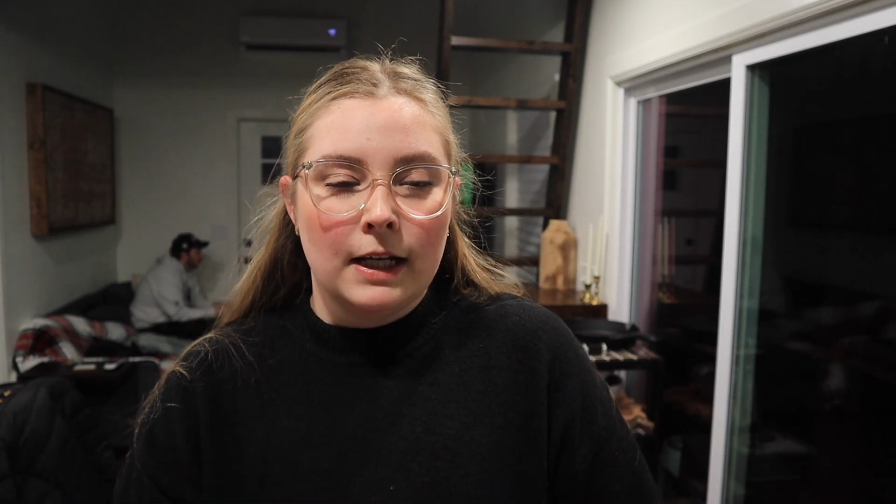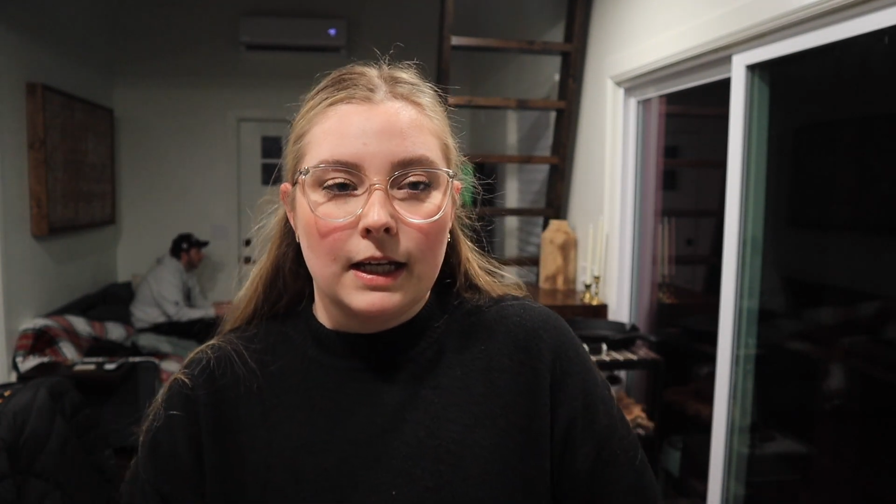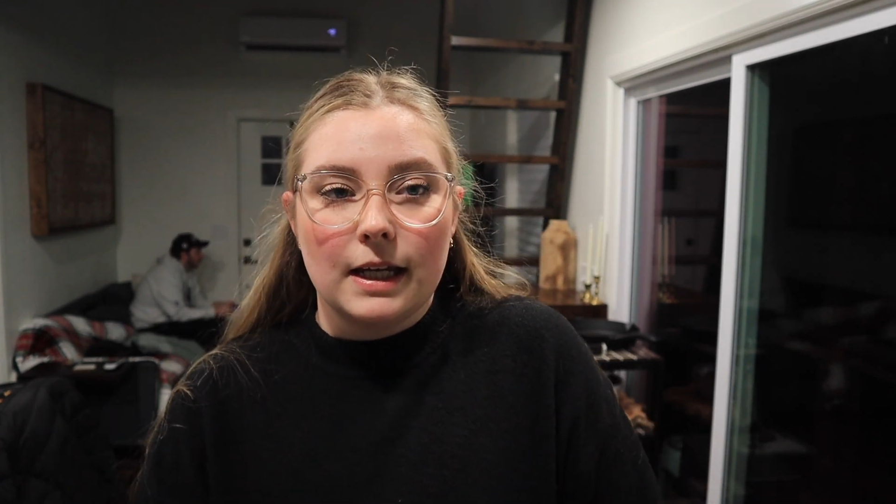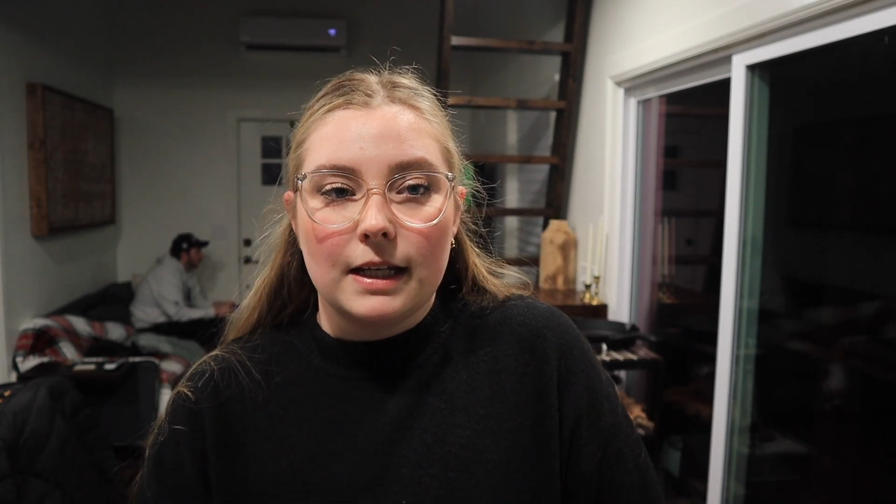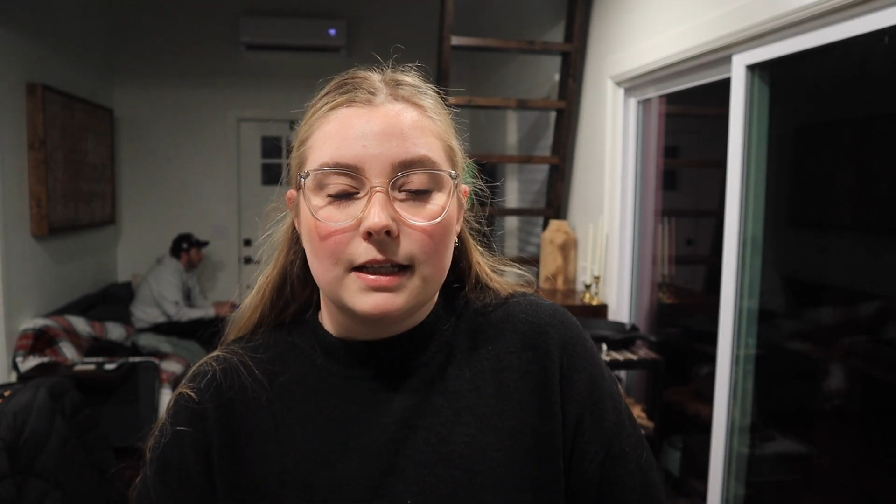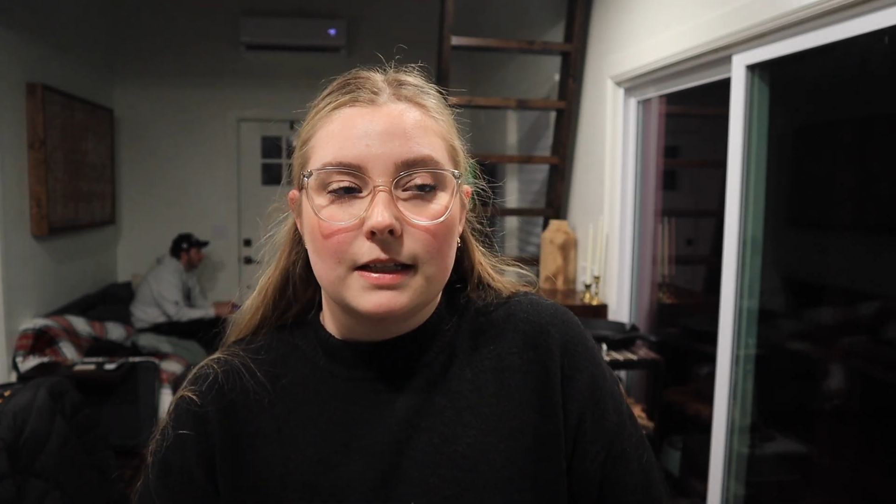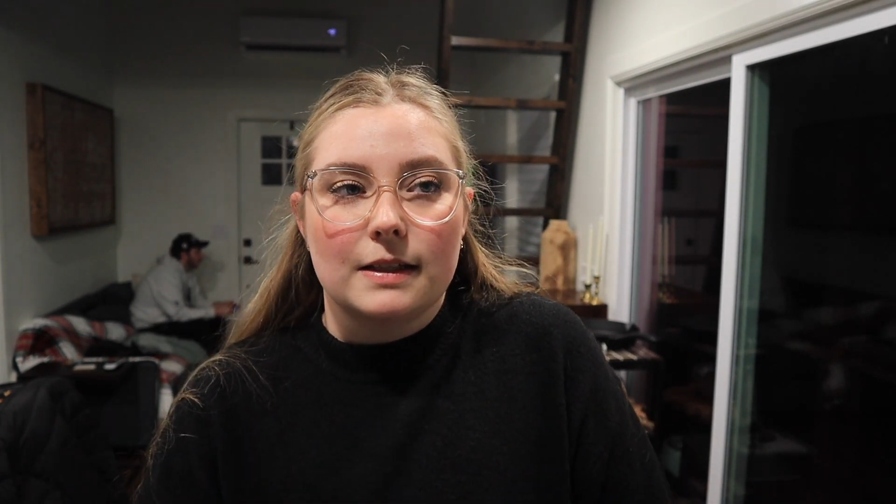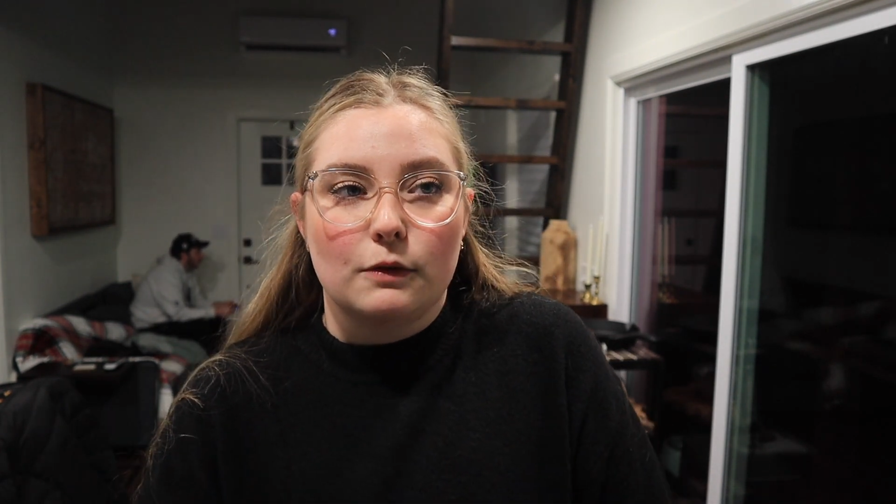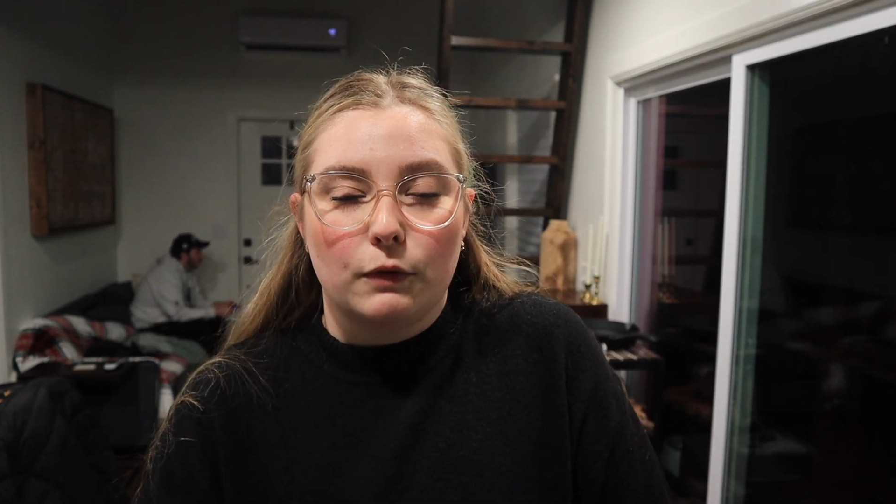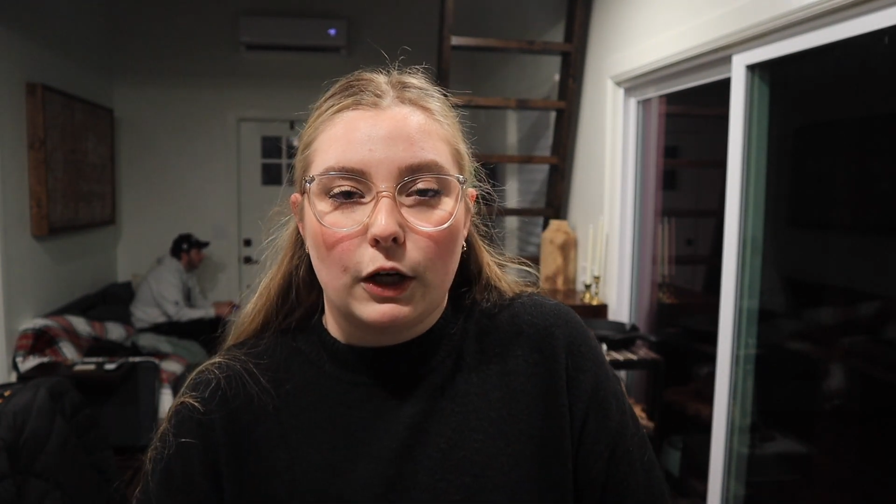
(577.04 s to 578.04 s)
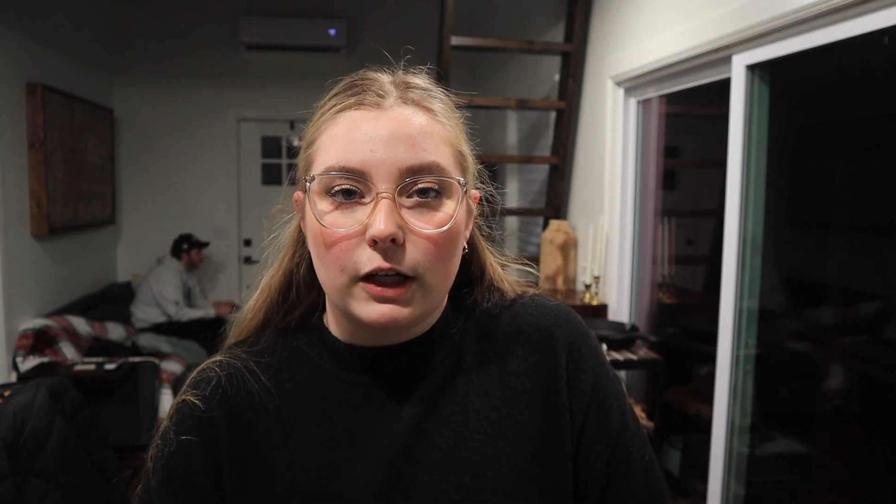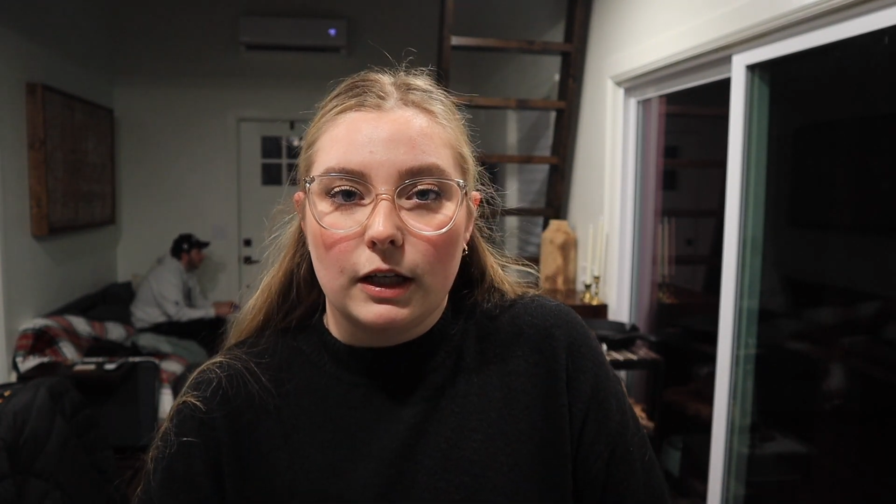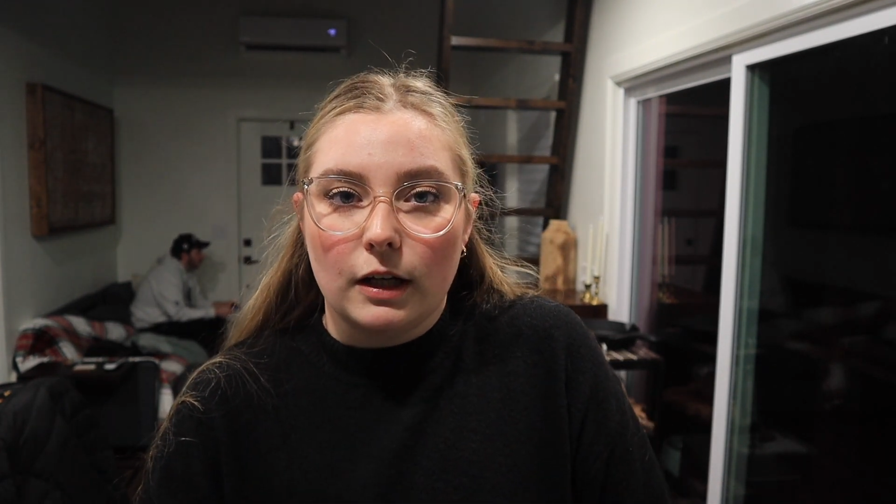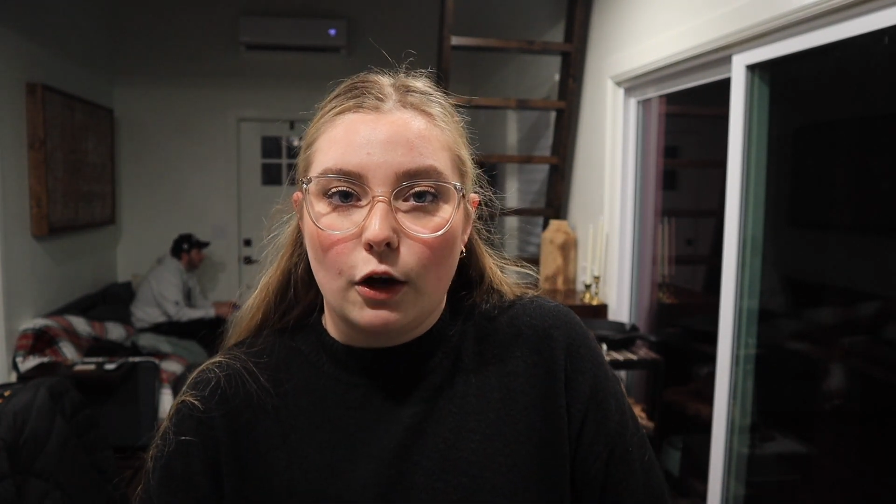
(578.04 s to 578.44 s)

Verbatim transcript: It is very